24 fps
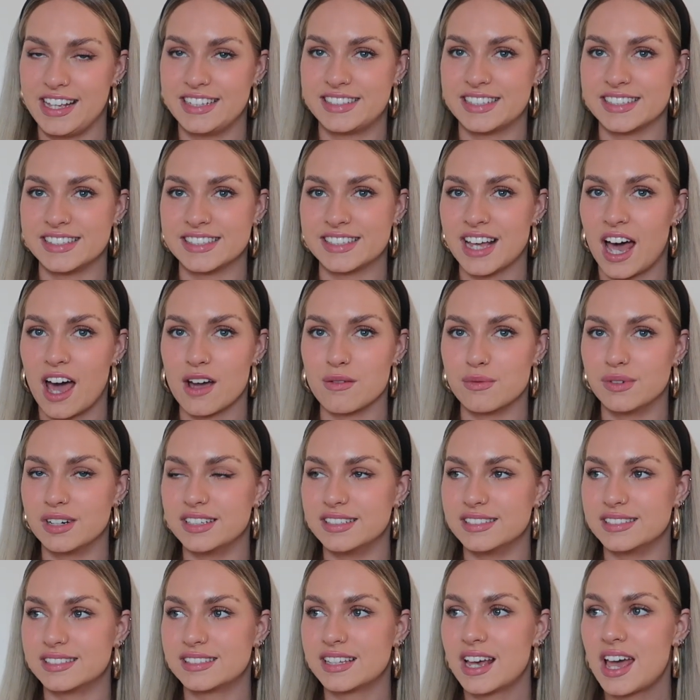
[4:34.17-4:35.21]
since I
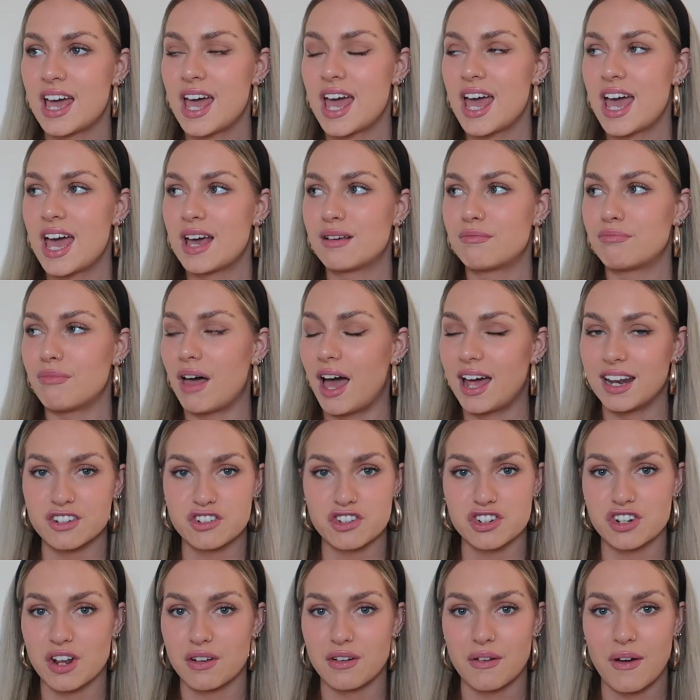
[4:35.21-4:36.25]

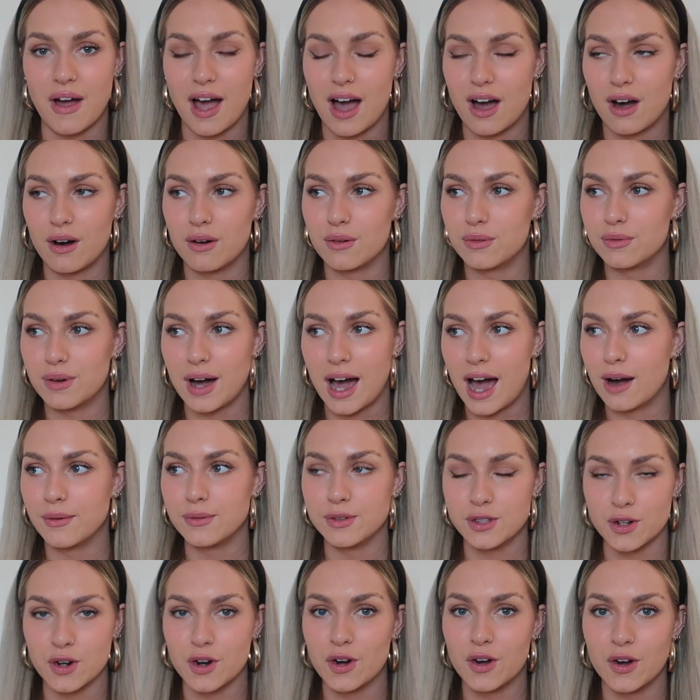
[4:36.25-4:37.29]
literally don't know how
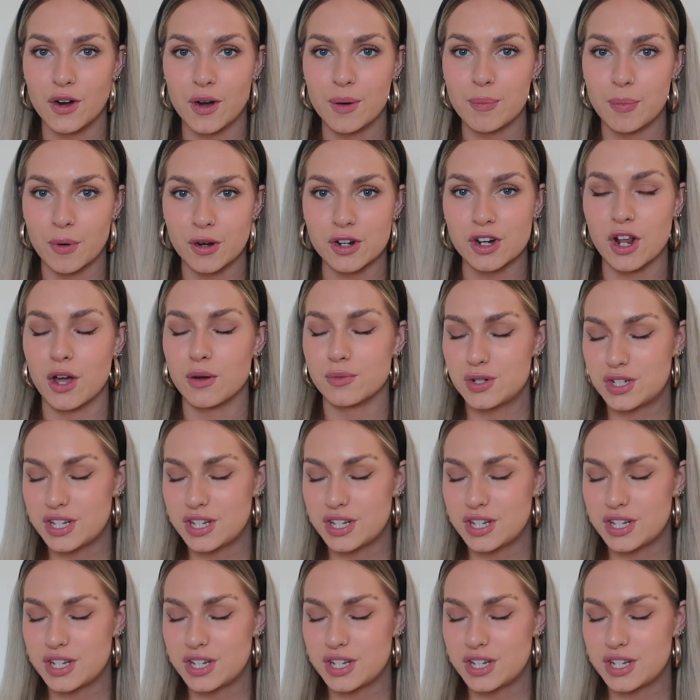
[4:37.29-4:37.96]
young, but no,